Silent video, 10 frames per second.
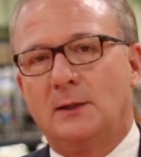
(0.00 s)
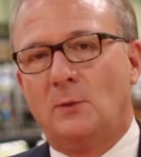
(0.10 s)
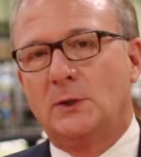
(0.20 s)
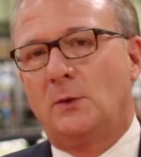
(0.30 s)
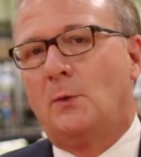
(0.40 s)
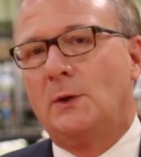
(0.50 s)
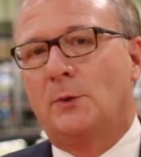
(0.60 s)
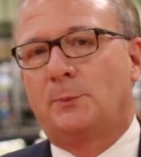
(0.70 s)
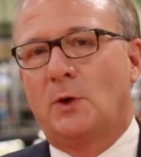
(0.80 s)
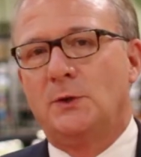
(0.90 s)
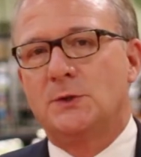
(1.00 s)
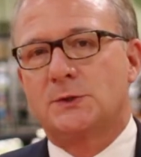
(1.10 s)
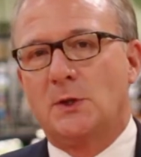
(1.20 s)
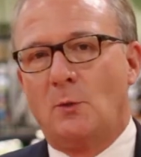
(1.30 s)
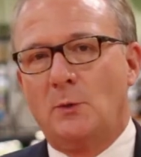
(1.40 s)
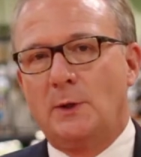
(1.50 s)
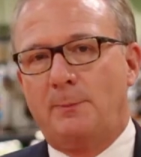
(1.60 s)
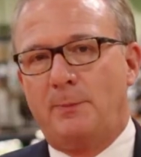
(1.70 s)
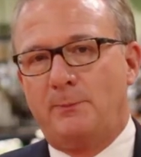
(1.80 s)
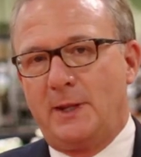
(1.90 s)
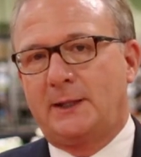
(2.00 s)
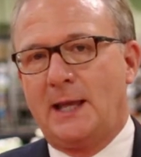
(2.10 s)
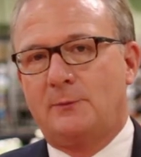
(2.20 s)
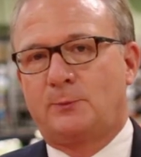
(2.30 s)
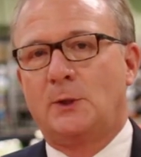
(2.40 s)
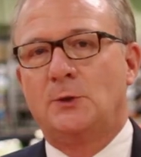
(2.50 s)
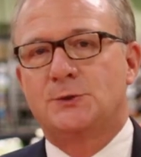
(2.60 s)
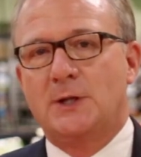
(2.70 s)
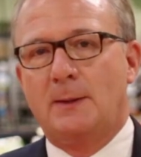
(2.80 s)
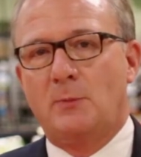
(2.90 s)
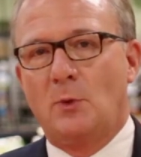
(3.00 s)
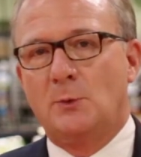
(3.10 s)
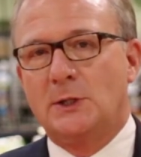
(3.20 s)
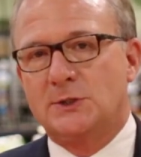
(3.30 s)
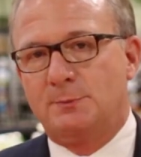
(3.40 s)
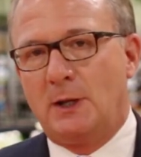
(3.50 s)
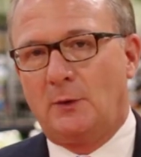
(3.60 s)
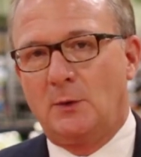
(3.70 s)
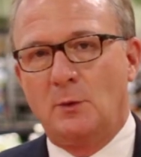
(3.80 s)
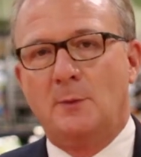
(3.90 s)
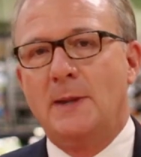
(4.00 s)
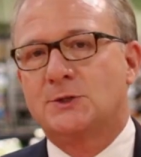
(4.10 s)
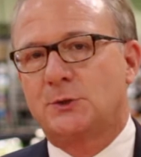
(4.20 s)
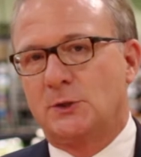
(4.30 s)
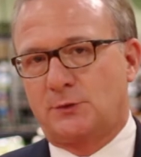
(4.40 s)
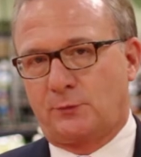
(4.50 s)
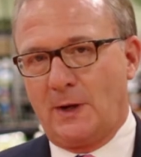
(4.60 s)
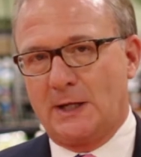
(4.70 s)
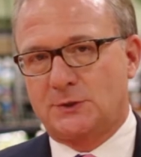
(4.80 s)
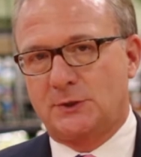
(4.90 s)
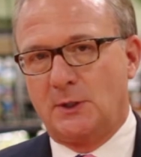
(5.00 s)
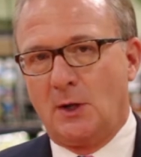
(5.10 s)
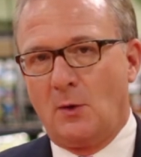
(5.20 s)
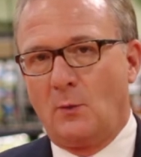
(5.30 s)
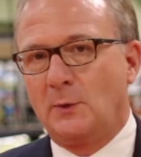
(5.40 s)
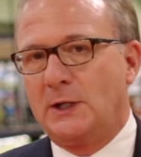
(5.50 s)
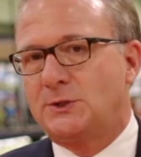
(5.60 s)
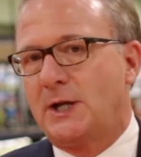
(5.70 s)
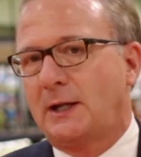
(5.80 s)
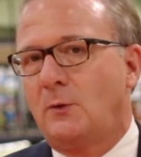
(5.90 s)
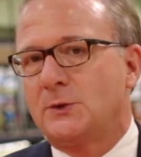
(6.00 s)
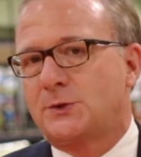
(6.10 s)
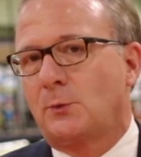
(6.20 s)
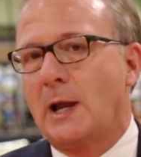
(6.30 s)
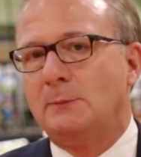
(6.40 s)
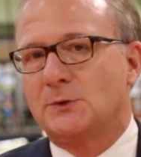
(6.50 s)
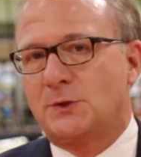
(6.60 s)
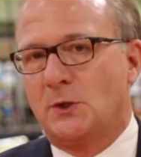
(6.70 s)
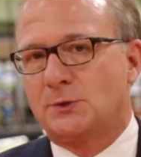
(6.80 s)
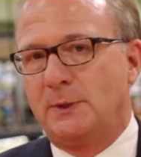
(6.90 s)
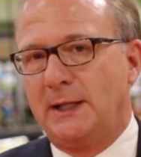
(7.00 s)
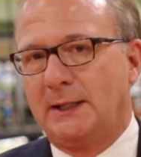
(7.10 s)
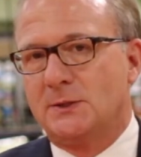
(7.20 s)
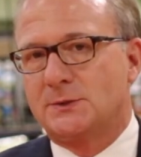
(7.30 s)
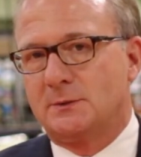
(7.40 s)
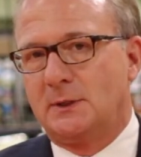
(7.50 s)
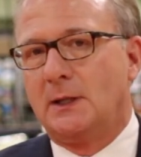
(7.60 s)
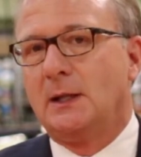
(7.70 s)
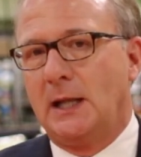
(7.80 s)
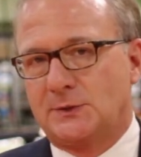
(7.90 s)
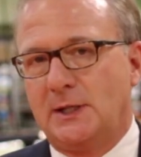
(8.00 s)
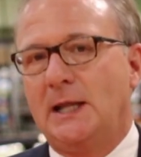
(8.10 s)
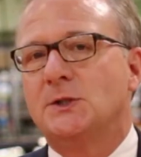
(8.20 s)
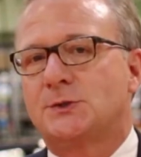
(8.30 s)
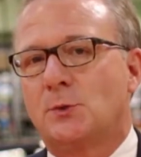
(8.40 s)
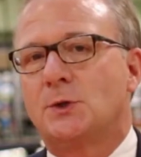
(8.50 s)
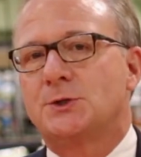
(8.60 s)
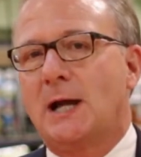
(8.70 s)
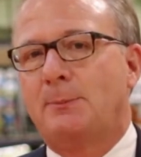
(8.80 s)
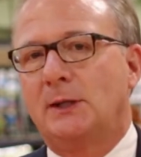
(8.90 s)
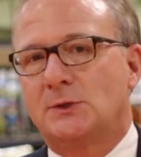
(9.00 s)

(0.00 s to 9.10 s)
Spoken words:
What do we want with produce? We want to pick that produce up. We want to smell it. We want to make sure it's fresh. We want to check what's the ripeness of those bananas. It's an in-store shopping